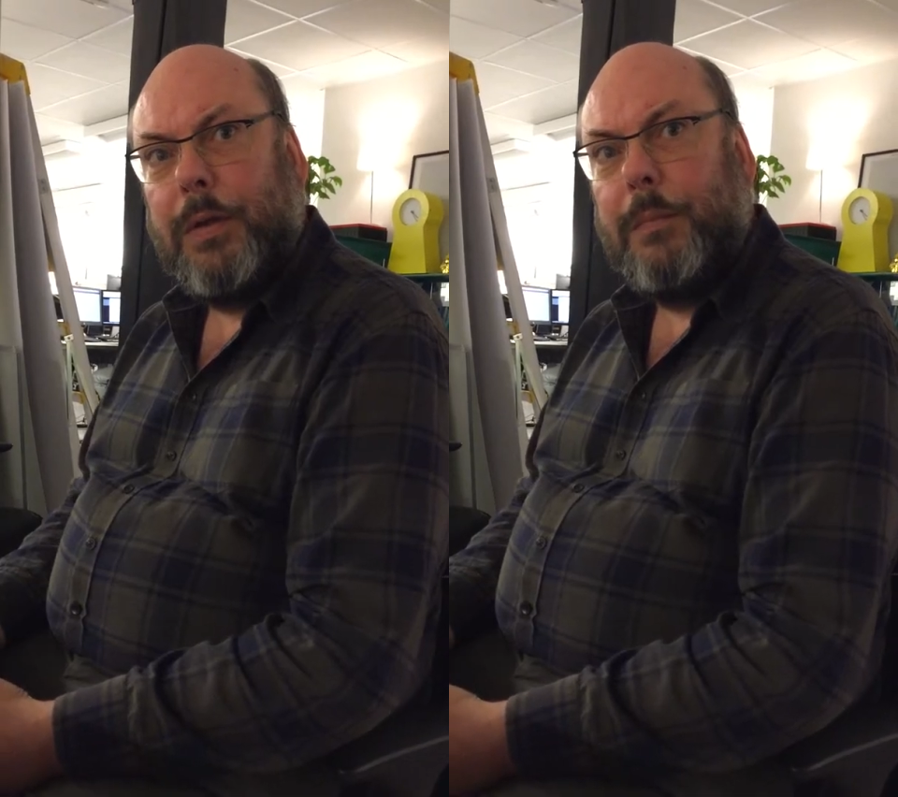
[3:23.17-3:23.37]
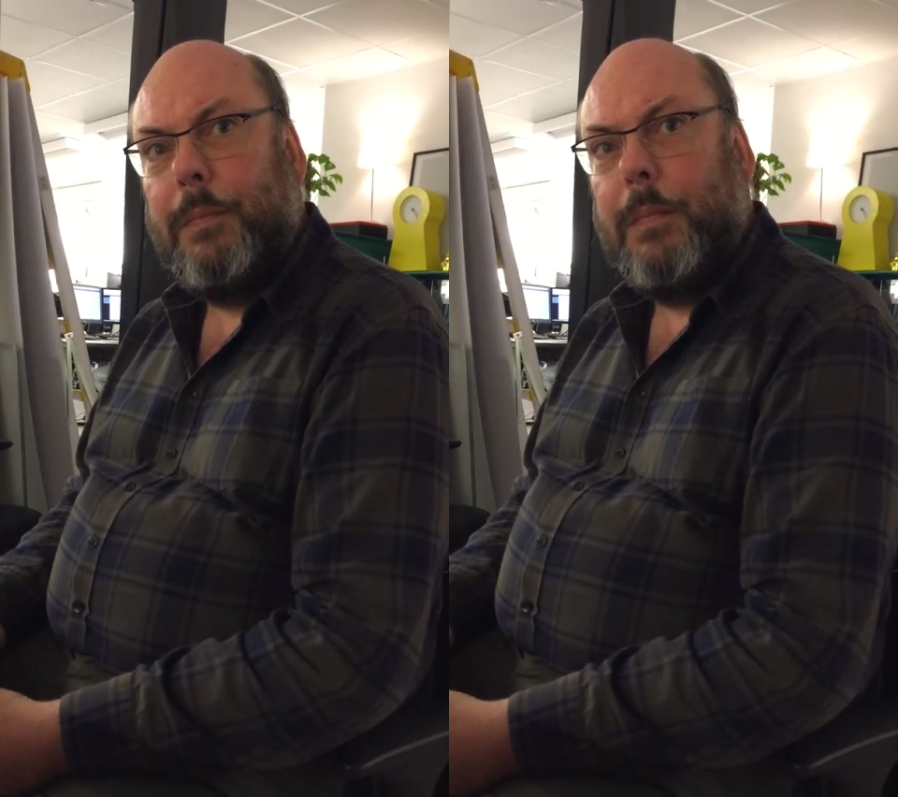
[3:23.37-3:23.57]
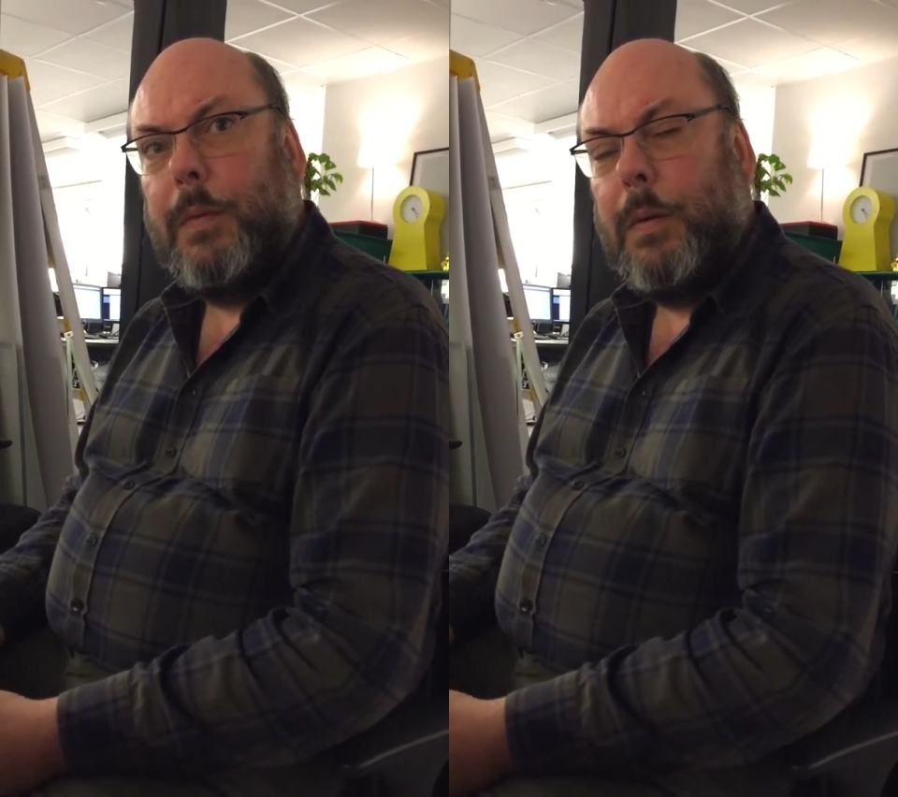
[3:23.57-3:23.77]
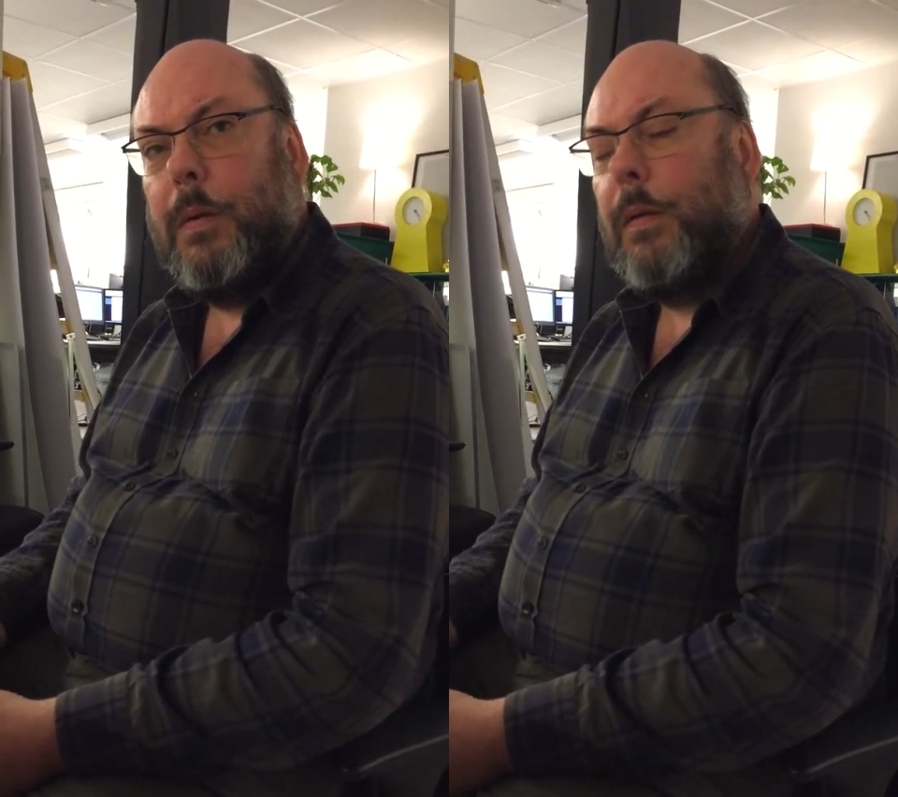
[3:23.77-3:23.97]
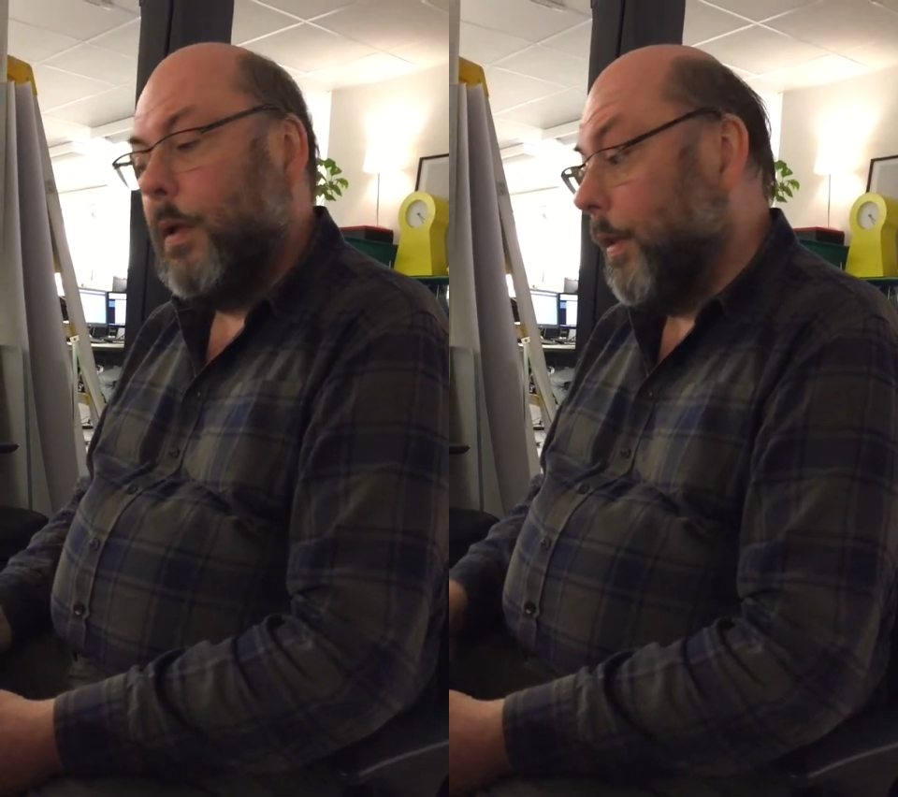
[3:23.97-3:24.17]
Yes,
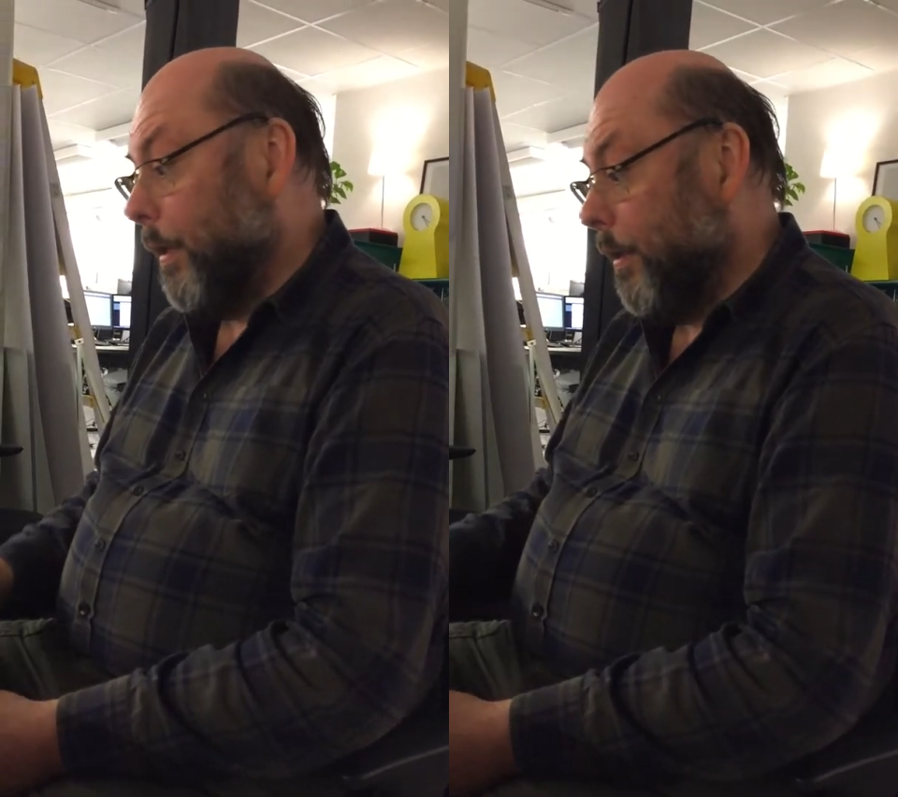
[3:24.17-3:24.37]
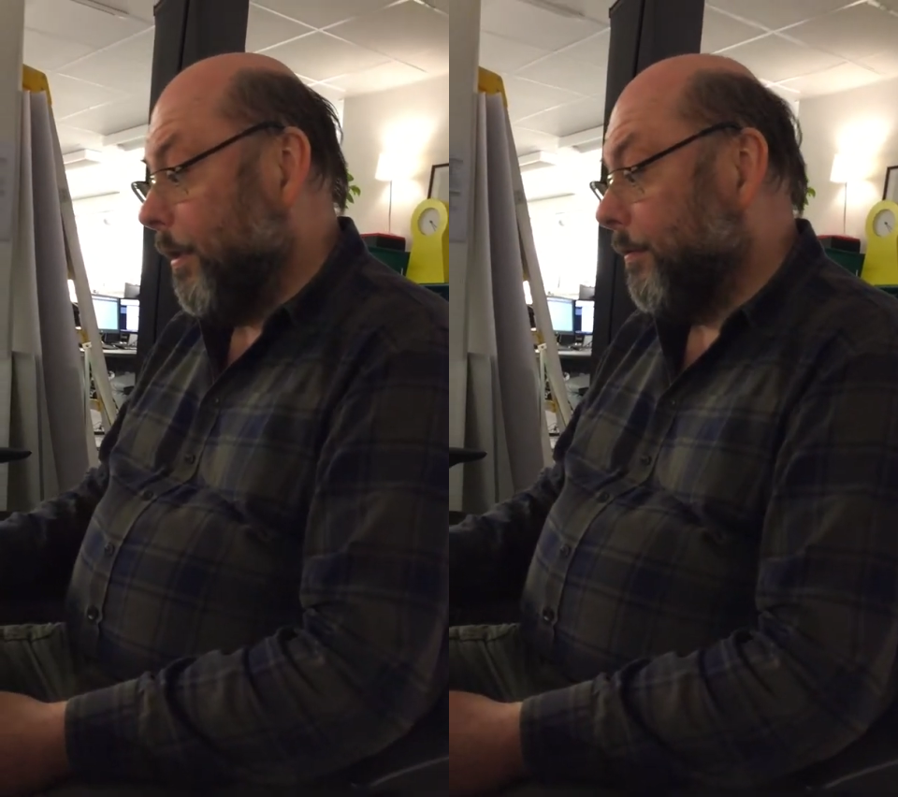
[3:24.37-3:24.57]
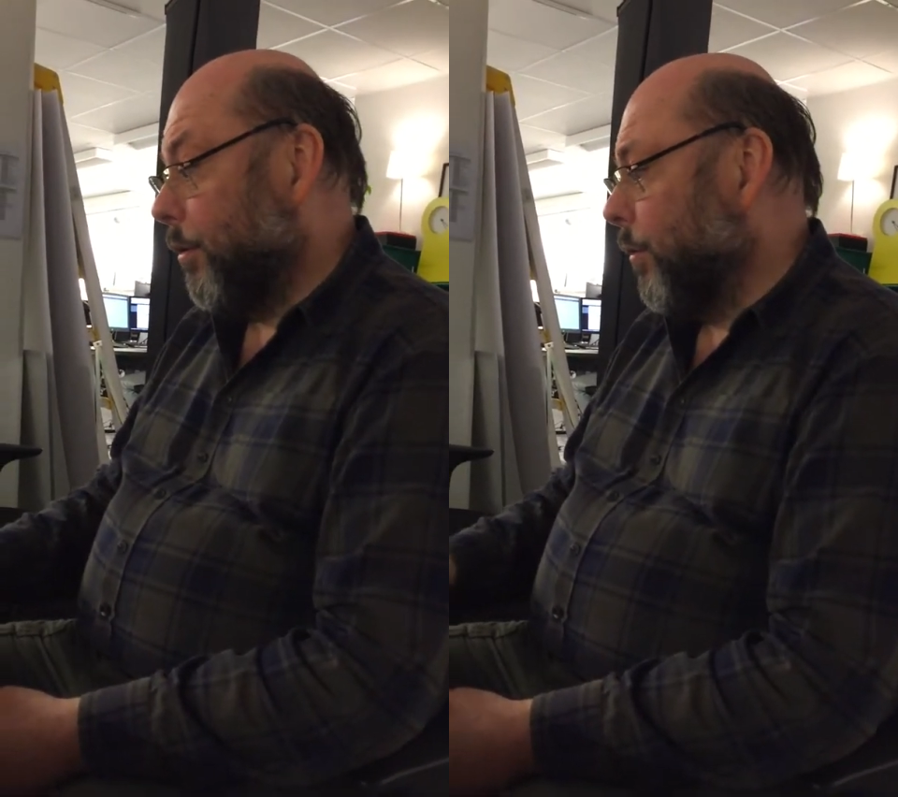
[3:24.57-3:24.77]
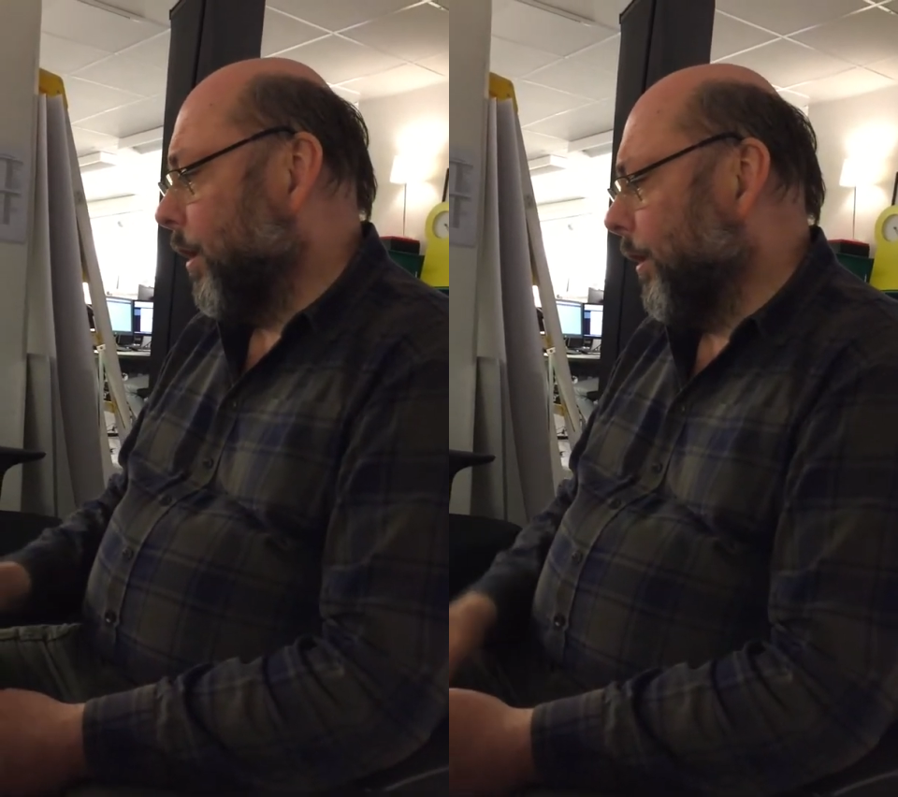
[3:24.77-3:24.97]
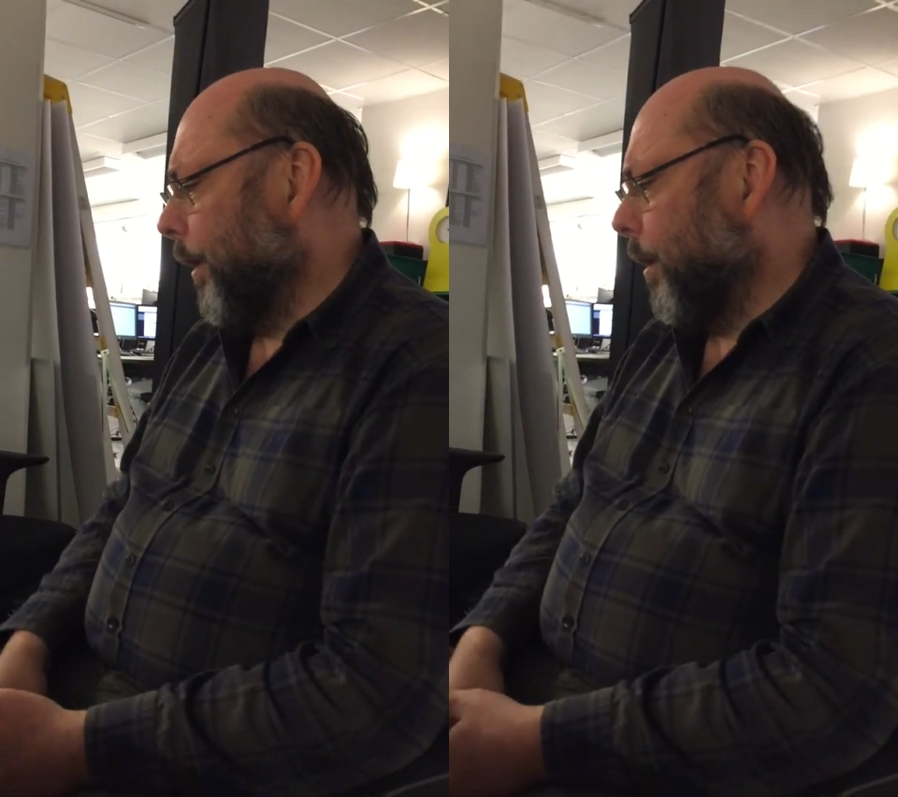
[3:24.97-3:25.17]
absolutely. And that, that's a good
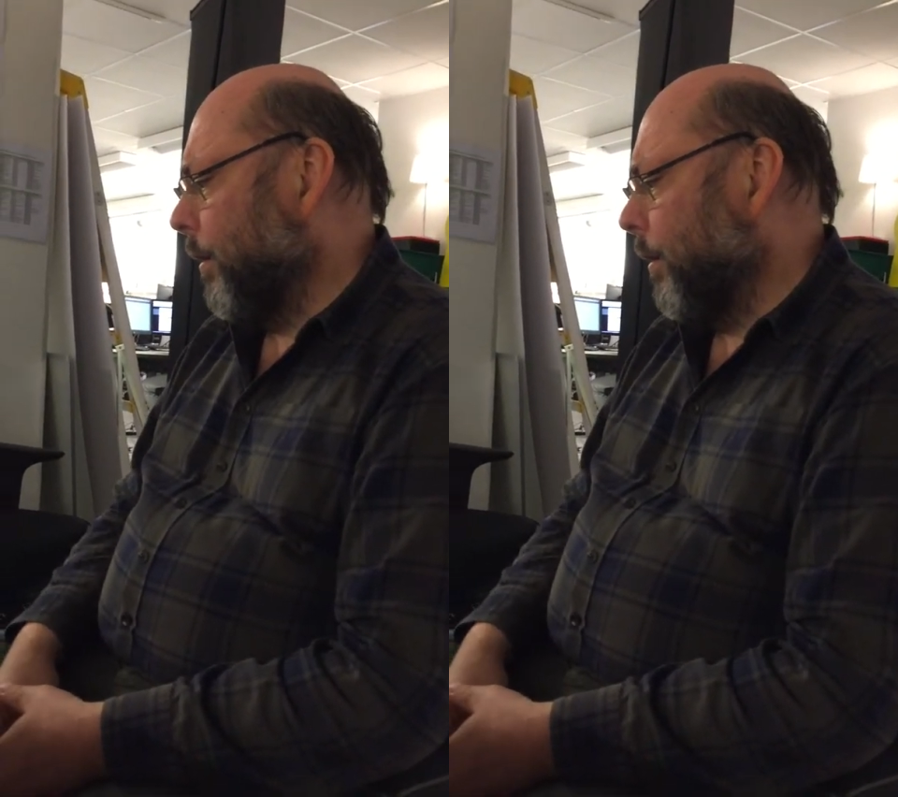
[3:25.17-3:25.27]
idea,